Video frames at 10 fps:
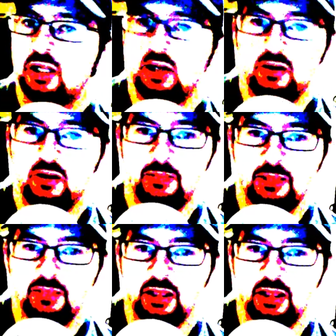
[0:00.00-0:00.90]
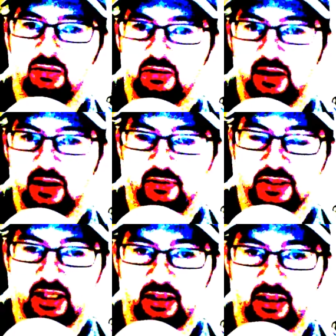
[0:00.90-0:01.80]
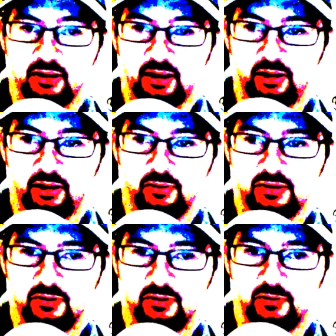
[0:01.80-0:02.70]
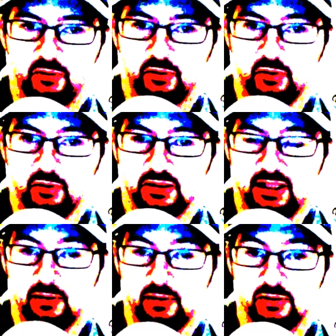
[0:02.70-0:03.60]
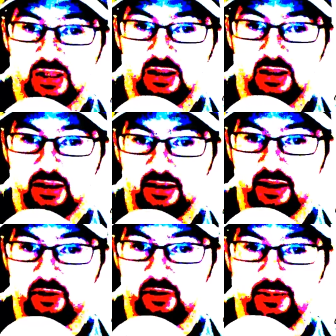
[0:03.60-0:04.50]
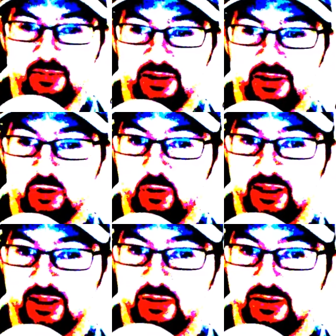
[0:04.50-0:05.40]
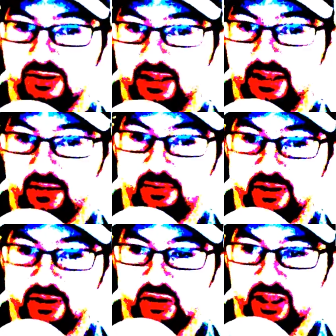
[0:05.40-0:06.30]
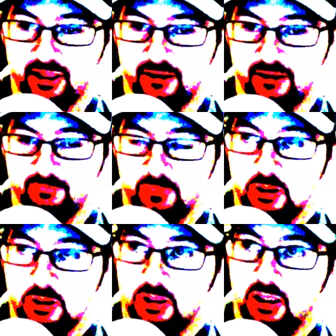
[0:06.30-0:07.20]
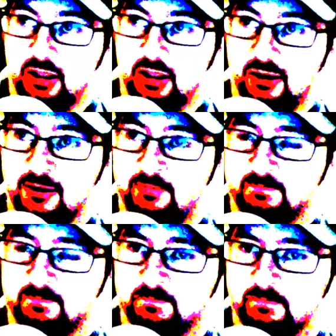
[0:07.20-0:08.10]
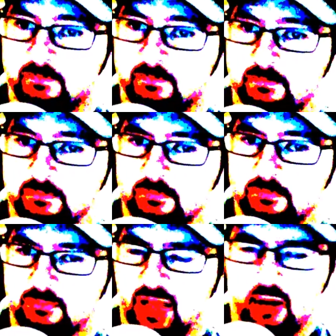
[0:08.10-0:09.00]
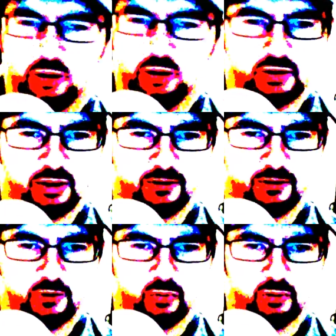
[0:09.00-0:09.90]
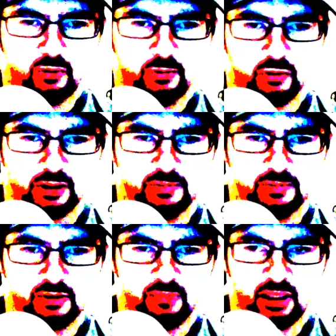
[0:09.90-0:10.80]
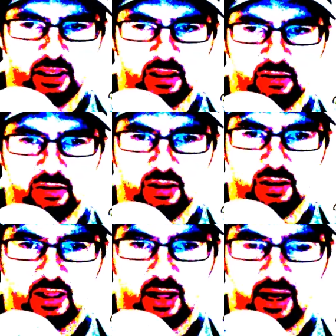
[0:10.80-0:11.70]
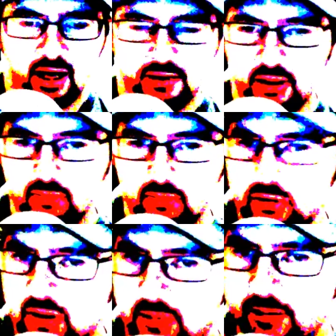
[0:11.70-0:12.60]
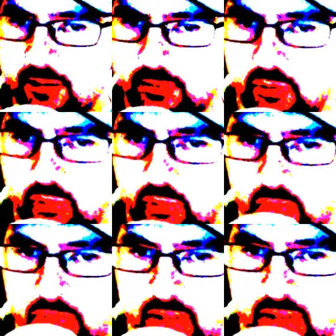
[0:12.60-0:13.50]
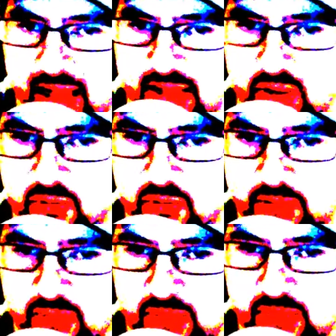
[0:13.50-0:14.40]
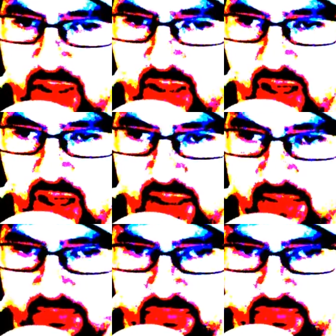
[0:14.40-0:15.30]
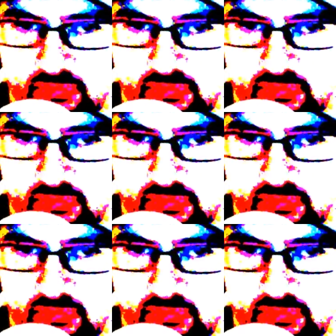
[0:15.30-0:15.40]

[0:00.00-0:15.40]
Airbnb. I was staying at, at over for 13 hours. Uh, Airbnb is a great experience. Everybody should check it out. Um, I also took a few Uber trips, and I think I'm going to talk about both Uber and Airbnb on